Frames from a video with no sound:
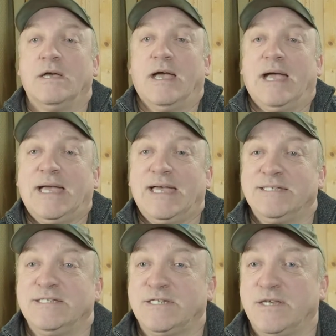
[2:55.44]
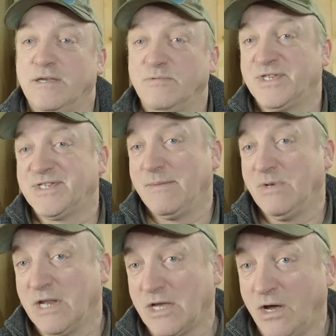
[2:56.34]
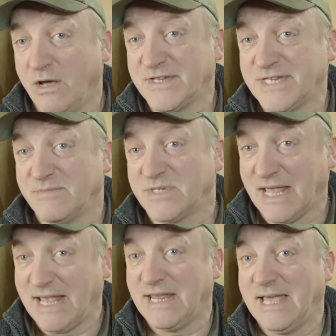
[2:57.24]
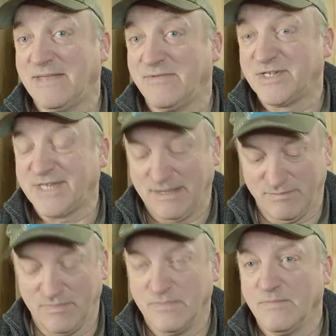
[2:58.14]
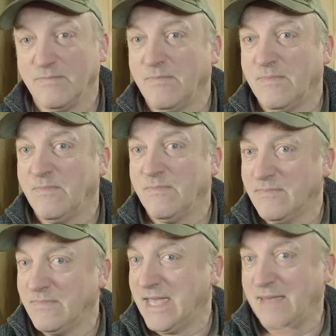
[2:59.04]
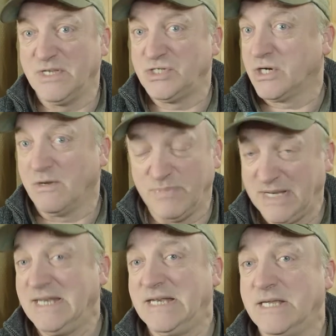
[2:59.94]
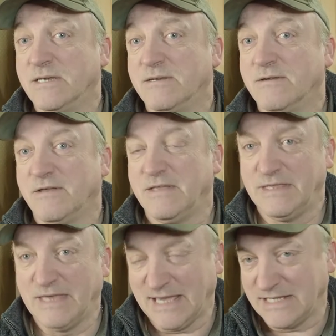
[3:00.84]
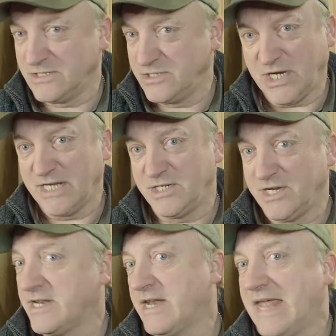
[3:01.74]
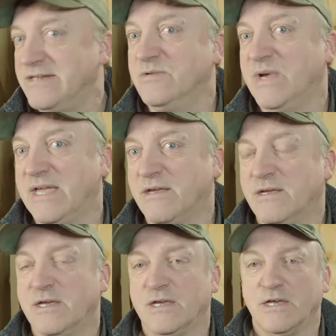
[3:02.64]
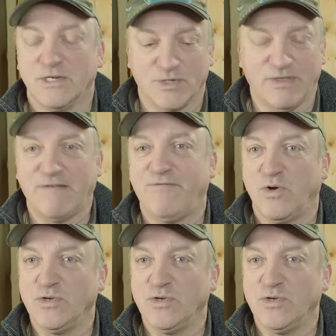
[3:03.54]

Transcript: and it was the same colour car, the same style, and the same image completely. That hadn't changed it in any way, so therefore